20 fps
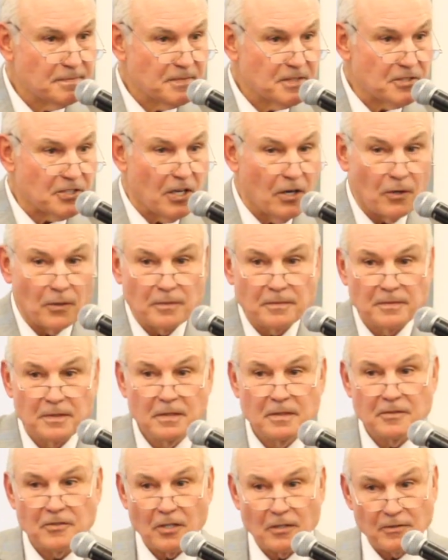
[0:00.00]
So
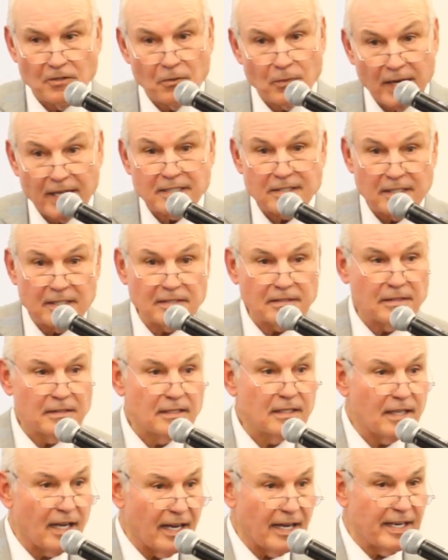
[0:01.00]
the rest is
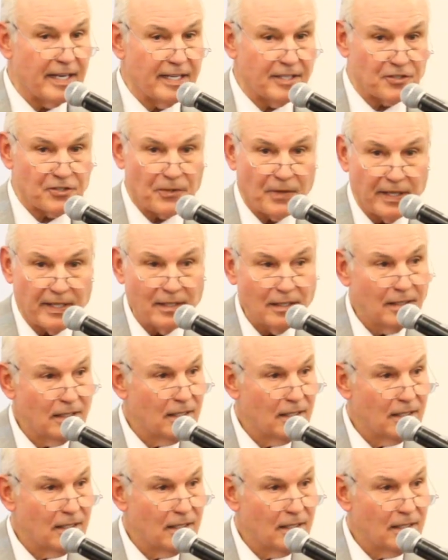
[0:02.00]
kind of history.